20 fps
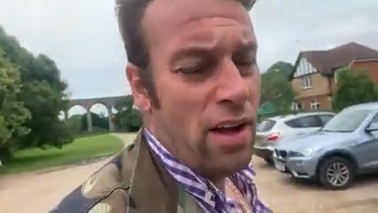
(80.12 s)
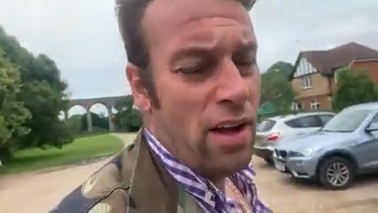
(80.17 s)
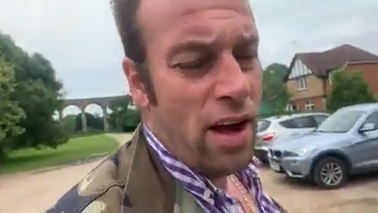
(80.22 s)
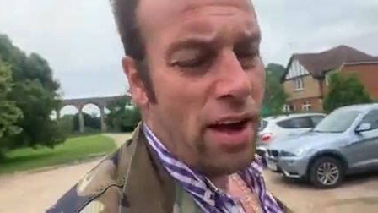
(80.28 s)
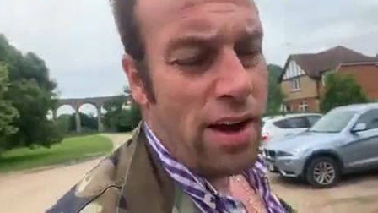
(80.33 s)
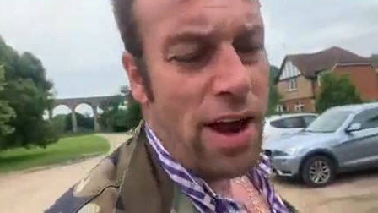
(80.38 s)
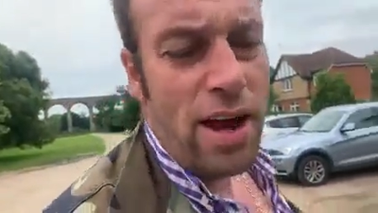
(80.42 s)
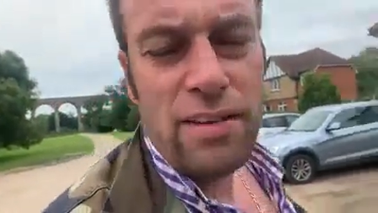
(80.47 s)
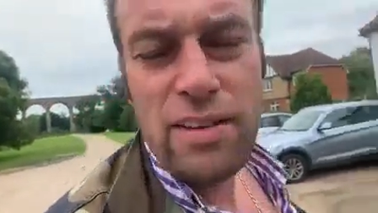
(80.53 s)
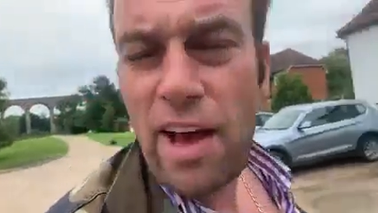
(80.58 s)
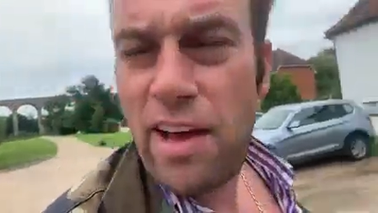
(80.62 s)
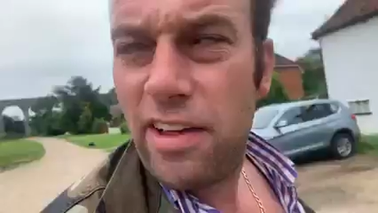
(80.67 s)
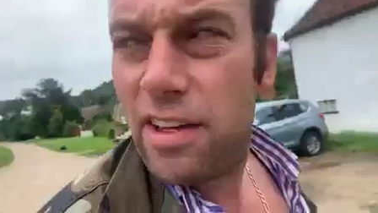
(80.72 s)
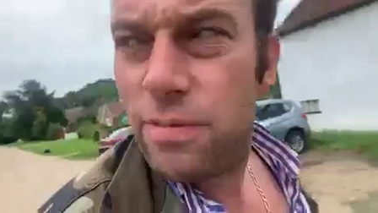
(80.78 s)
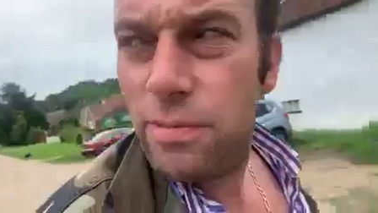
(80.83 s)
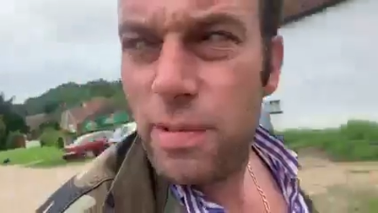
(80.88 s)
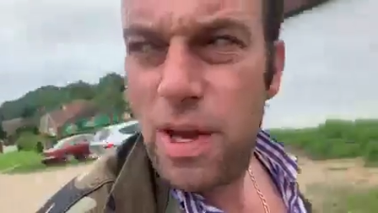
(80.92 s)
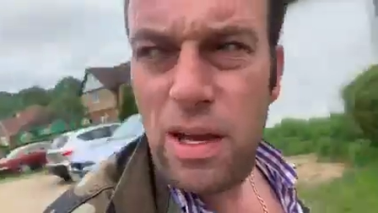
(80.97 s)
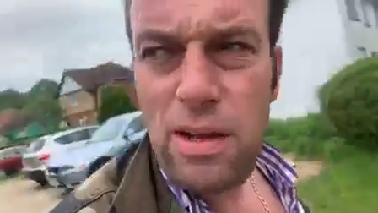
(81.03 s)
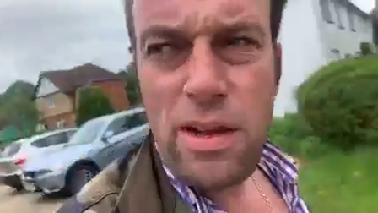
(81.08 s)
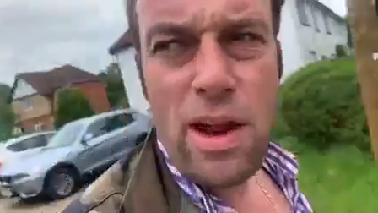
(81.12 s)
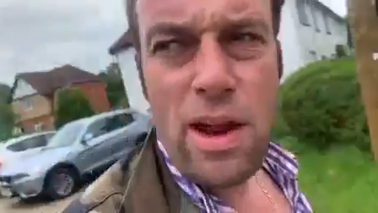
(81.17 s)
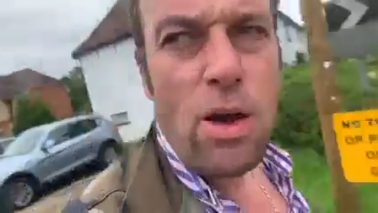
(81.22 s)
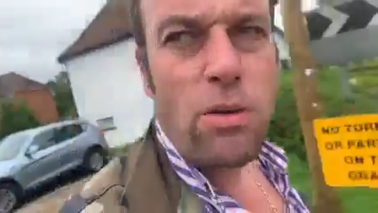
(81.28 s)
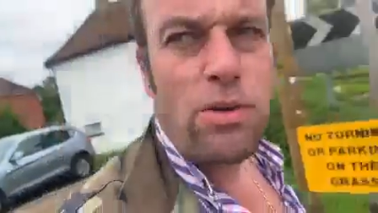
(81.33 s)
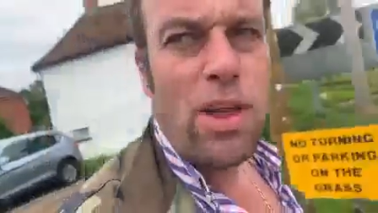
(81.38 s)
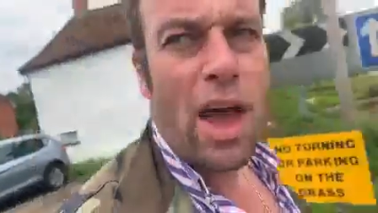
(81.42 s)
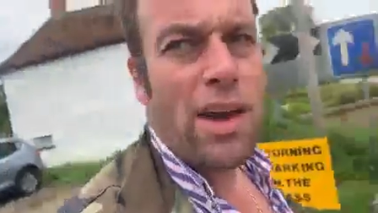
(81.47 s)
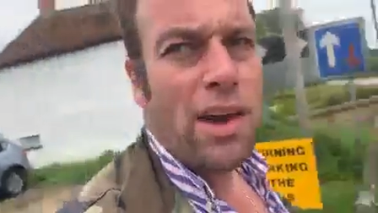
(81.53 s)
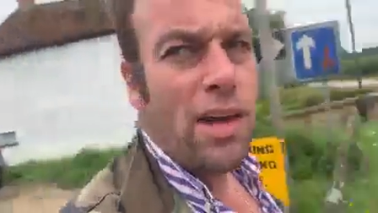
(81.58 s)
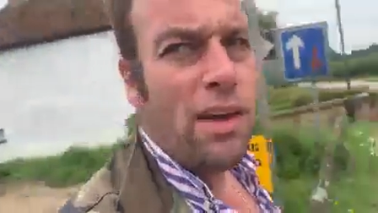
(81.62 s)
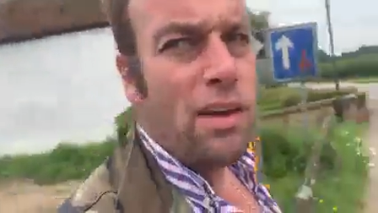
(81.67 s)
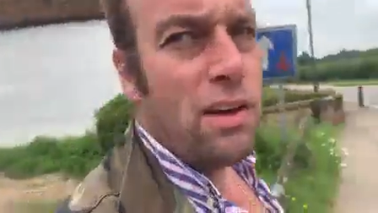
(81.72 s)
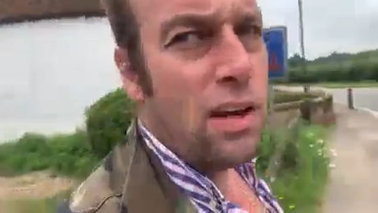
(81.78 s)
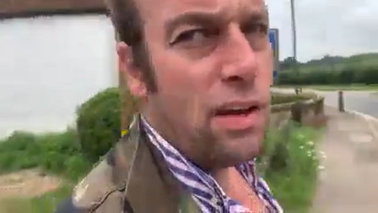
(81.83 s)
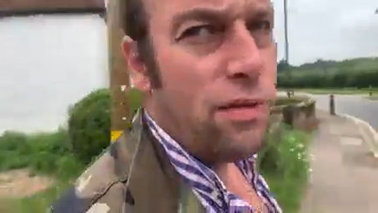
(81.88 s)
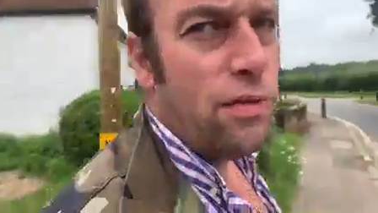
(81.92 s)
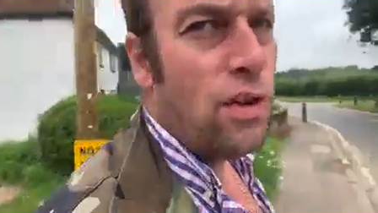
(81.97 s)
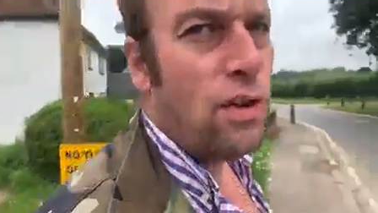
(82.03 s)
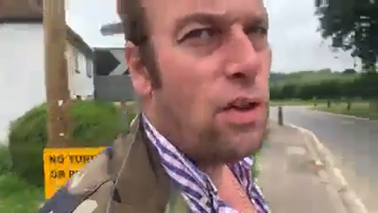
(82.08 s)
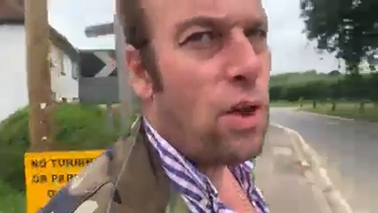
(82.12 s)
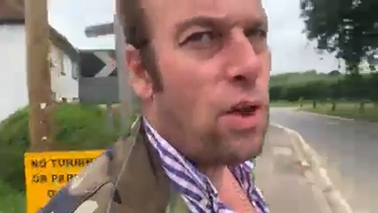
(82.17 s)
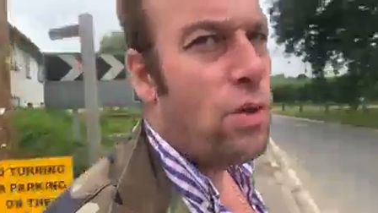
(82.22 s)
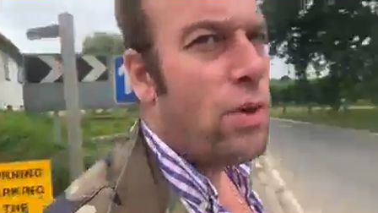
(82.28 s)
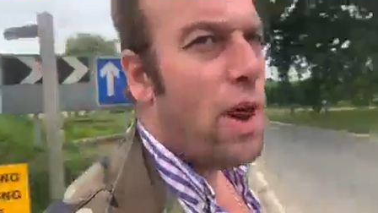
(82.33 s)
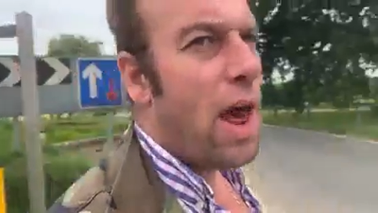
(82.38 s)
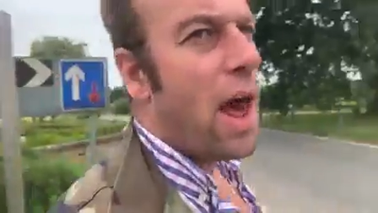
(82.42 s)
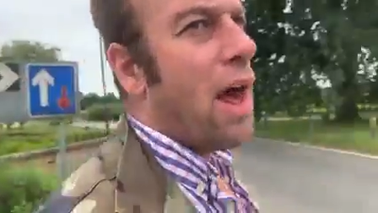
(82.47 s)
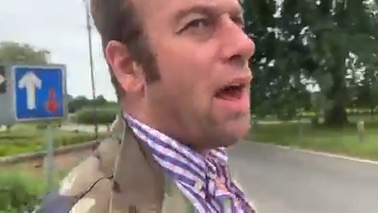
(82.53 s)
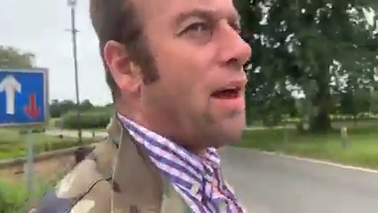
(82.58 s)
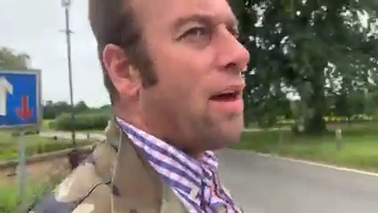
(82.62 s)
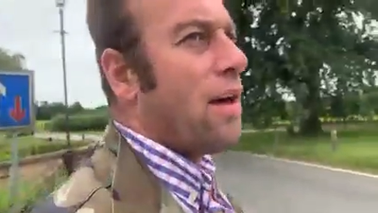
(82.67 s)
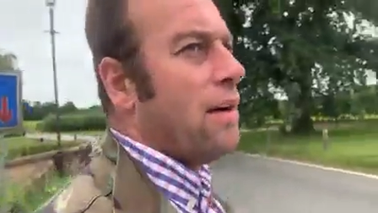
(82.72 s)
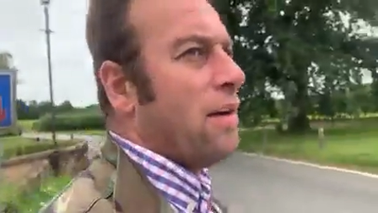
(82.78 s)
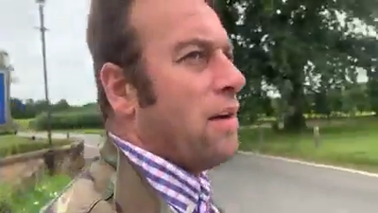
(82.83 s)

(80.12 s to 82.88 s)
And they say to me, no, Danny, because if you do that,